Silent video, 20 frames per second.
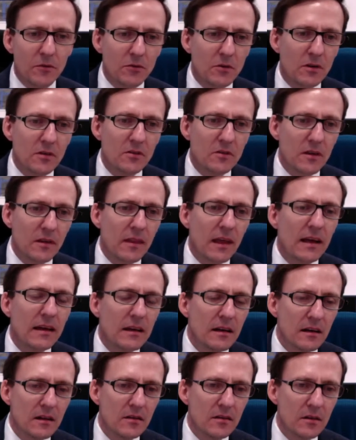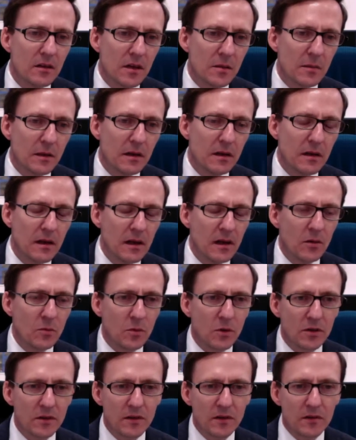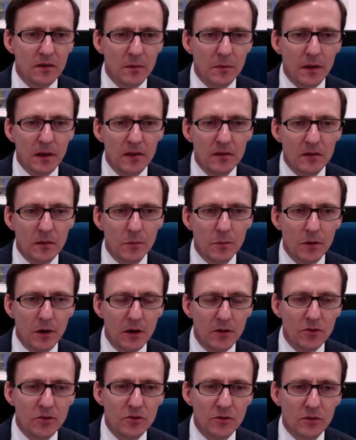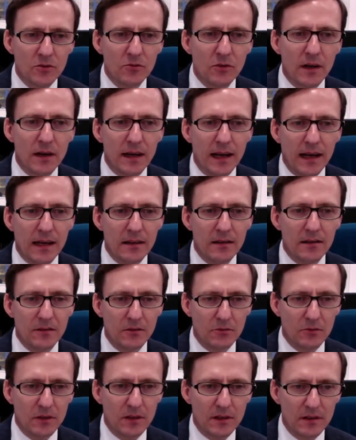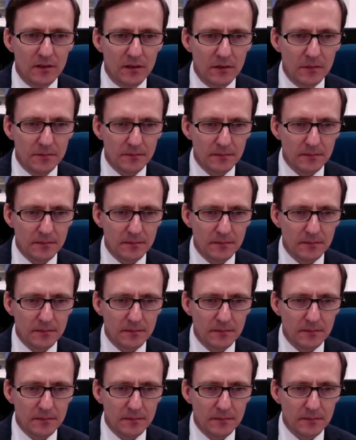us to then determine what is the best approach to try and answer it.